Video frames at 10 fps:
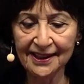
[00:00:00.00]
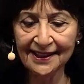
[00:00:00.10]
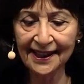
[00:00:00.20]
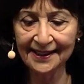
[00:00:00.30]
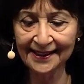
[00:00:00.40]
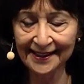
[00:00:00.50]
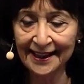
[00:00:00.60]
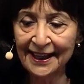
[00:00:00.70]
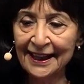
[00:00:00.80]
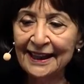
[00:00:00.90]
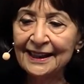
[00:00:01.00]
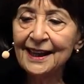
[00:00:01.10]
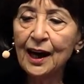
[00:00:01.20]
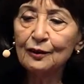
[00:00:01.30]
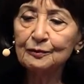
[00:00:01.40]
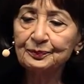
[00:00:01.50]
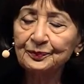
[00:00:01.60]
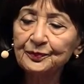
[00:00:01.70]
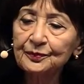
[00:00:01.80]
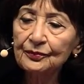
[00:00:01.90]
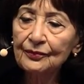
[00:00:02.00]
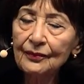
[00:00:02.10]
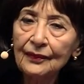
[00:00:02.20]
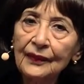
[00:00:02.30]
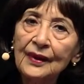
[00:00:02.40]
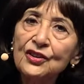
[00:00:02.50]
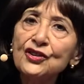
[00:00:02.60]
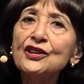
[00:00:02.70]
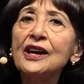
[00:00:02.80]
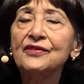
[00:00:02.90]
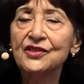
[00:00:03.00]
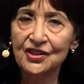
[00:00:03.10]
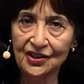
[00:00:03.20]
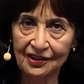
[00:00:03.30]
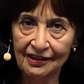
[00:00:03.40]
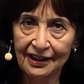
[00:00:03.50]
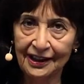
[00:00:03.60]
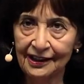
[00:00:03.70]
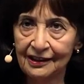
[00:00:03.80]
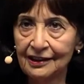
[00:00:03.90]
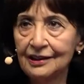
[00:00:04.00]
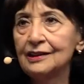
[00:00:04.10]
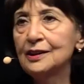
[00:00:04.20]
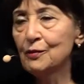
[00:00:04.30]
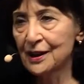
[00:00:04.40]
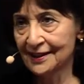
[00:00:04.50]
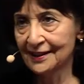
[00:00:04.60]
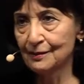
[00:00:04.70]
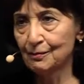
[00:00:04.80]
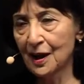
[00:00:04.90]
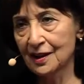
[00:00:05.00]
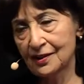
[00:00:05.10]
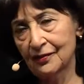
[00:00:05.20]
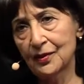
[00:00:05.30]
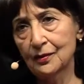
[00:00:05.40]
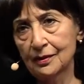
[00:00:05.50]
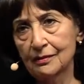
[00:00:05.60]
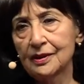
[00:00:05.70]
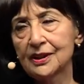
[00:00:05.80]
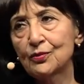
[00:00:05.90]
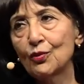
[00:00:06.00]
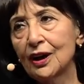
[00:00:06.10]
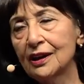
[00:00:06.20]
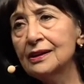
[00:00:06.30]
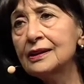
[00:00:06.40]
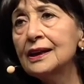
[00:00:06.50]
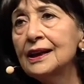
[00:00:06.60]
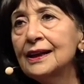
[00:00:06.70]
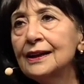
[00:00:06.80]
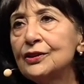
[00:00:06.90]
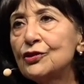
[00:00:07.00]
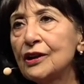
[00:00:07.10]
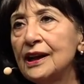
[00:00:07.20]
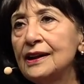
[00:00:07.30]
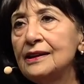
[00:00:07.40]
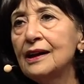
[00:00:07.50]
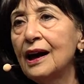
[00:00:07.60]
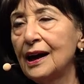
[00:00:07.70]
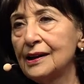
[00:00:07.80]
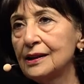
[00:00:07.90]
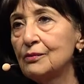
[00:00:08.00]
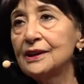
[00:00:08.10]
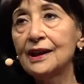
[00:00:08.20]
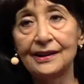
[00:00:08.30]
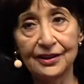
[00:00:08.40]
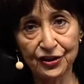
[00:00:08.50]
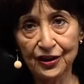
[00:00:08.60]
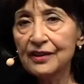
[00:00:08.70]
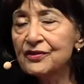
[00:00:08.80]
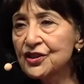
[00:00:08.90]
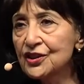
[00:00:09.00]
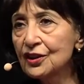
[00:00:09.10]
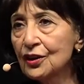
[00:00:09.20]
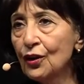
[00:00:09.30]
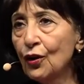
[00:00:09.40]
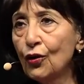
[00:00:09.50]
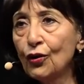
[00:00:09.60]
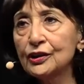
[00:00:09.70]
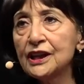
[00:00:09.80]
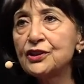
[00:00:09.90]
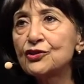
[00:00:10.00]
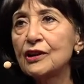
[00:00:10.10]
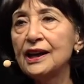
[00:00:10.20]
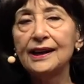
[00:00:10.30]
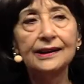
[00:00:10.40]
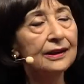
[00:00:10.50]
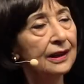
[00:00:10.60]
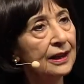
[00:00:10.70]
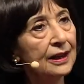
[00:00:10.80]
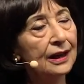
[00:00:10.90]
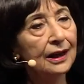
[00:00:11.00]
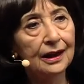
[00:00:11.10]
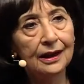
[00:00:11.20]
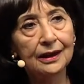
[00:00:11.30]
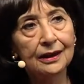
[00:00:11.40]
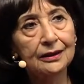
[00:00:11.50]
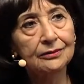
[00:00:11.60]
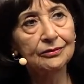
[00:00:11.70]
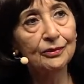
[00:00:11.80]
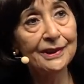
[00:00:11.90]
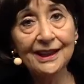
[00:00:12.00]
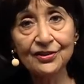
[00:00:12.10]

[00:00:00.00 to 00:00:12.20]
states. Now, chefs in the Western part of this world train either with other chefs or they train they